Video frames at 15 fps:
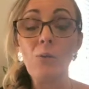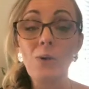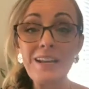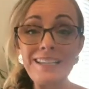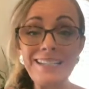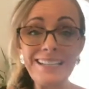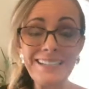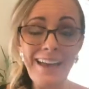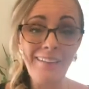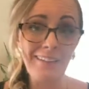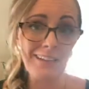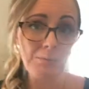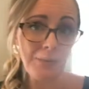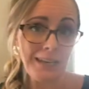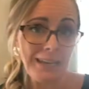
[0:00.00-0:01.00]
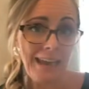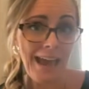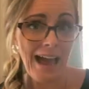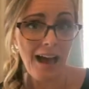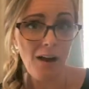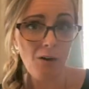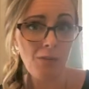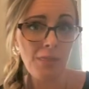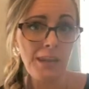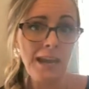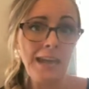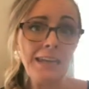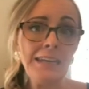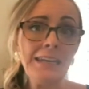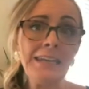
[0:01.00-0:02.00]
What is it telling me now that
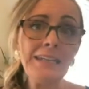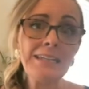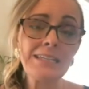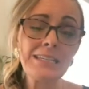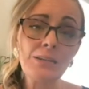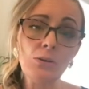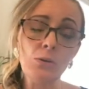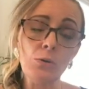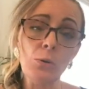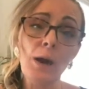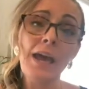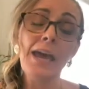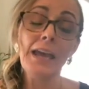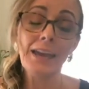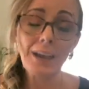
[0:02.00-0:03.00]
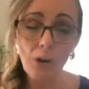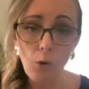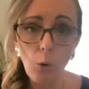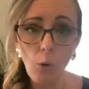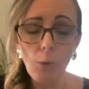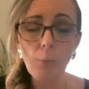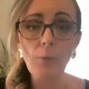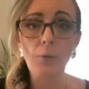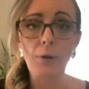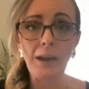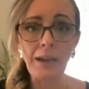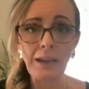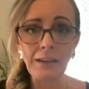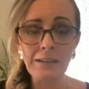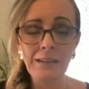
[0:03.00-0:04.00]
I need to
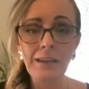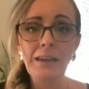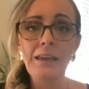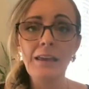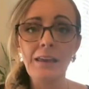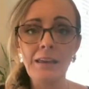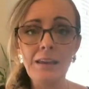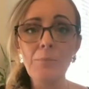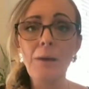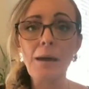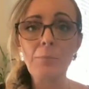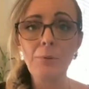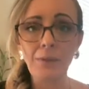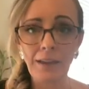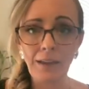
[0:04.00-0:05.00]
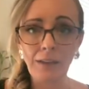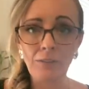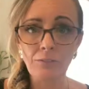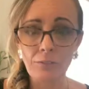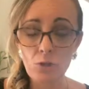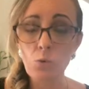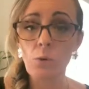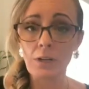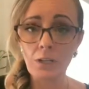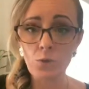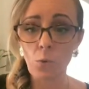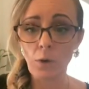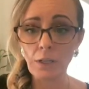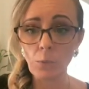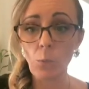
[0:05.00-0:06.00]
incorporate into my plan for
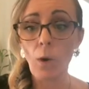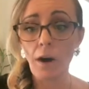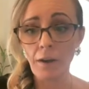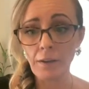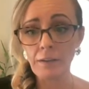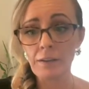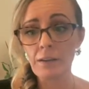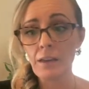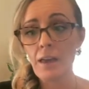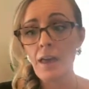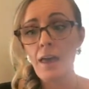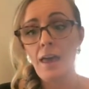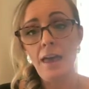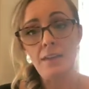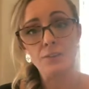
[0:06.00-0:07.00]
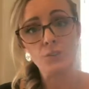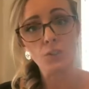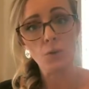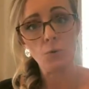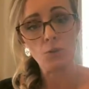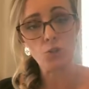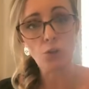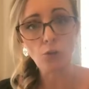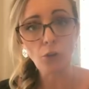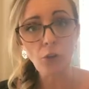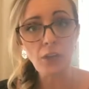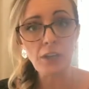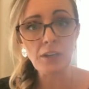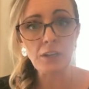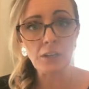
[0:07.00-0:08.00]
2021? And so, as you're
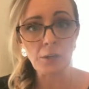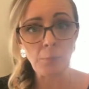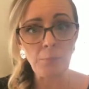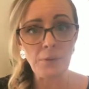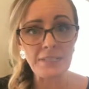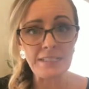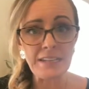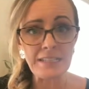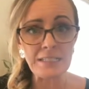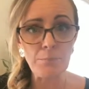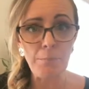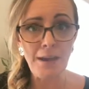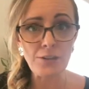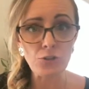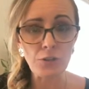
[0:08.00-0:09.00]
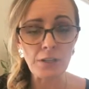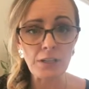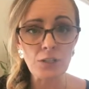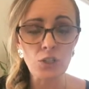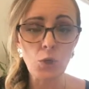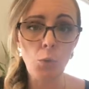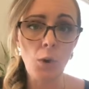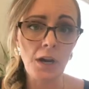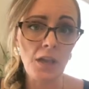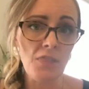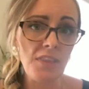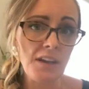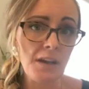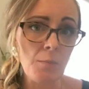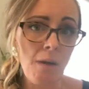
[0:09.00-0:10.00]
looking at your business metrics, you want to
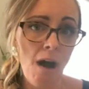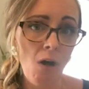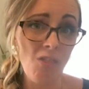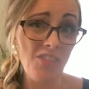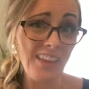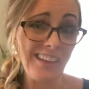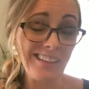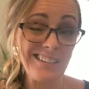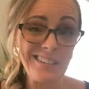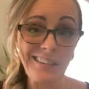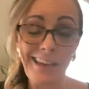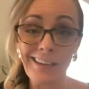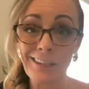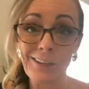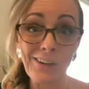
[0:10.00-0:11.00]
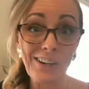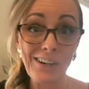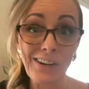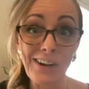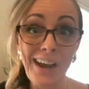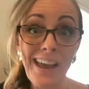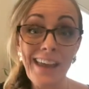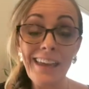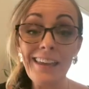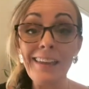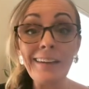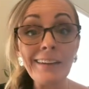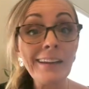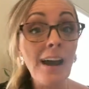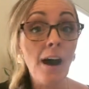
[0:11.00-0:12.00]
think about things like your
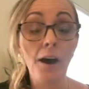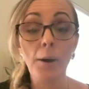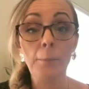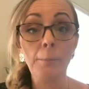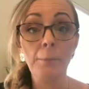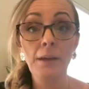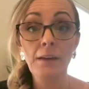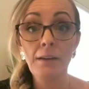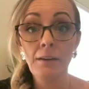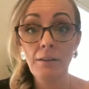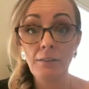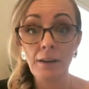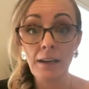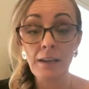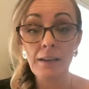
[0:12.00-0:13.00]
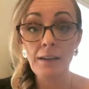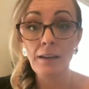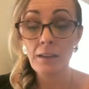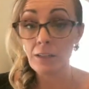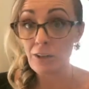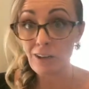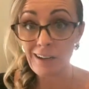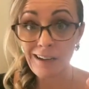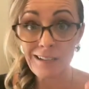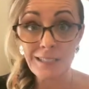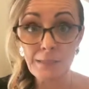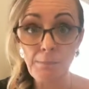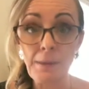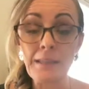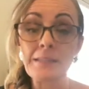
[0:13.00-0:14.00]
income, right? Your
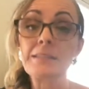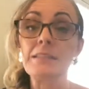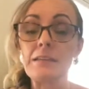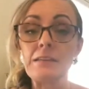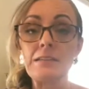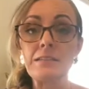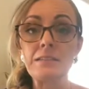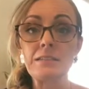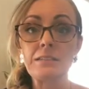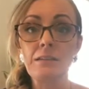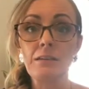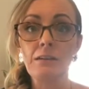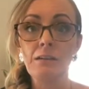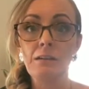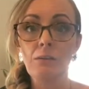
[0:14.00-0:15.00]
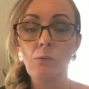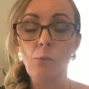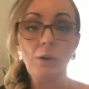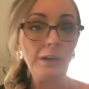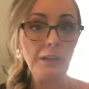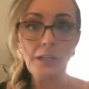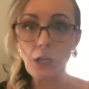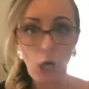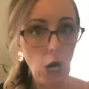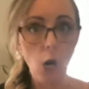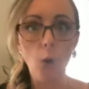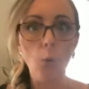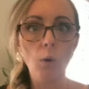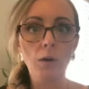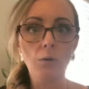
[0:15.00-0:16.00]
expenses. What do you
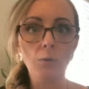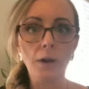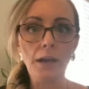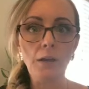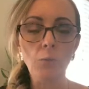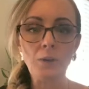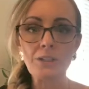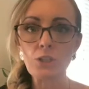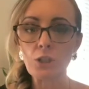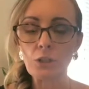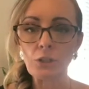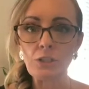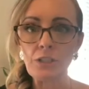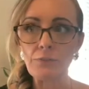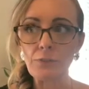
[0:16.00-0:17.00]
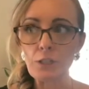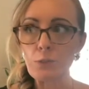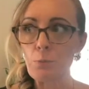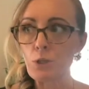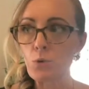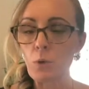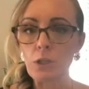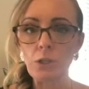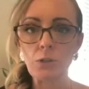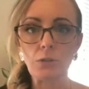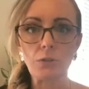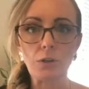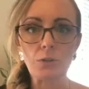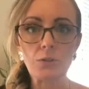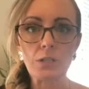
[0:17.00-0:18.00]
know, right? What's your difference between your
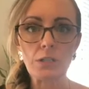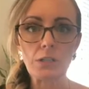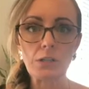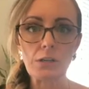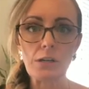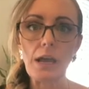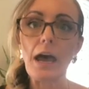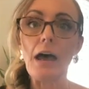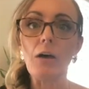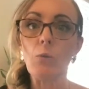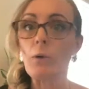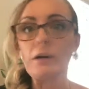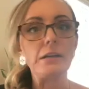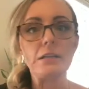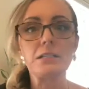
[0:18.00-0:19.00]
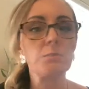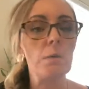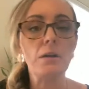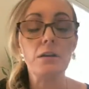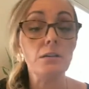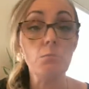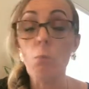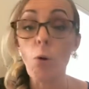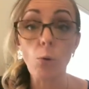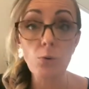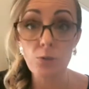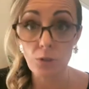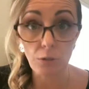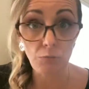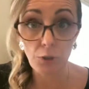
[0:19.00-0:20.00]
gross and your net? Where are you spending
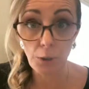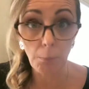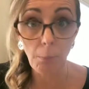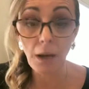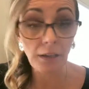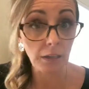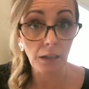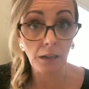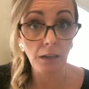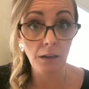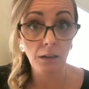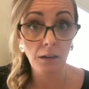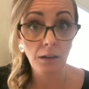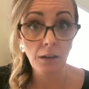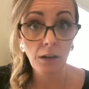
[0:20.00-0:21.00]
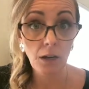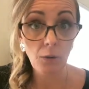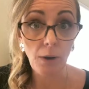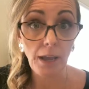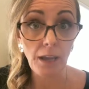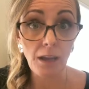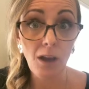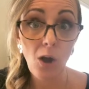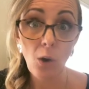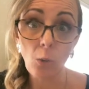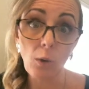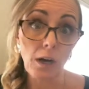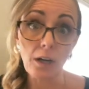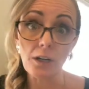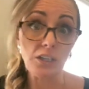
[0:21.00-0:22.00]
most of your money, right?
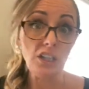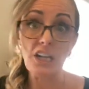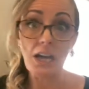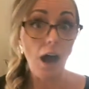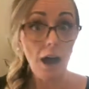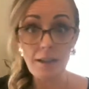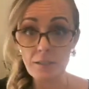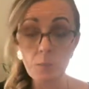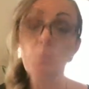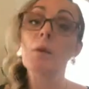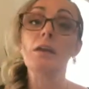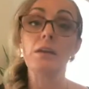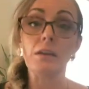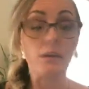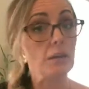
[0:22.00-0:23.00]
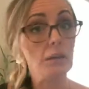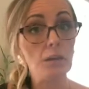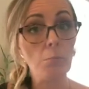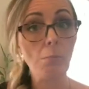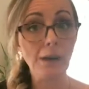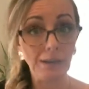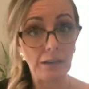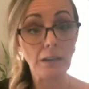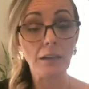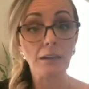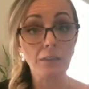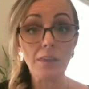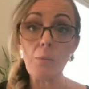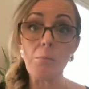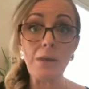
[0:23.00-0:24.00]
Where are you not spending any
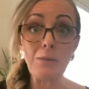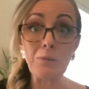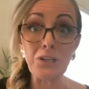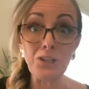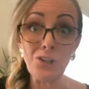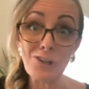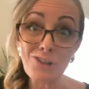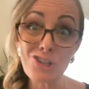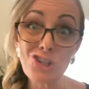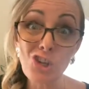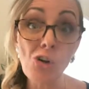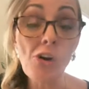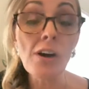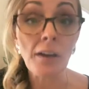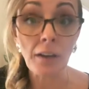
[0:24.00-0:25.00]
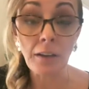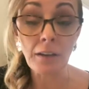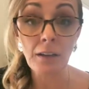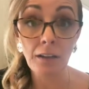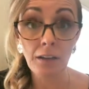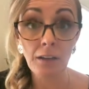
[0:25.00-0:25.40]
money that maybe you should?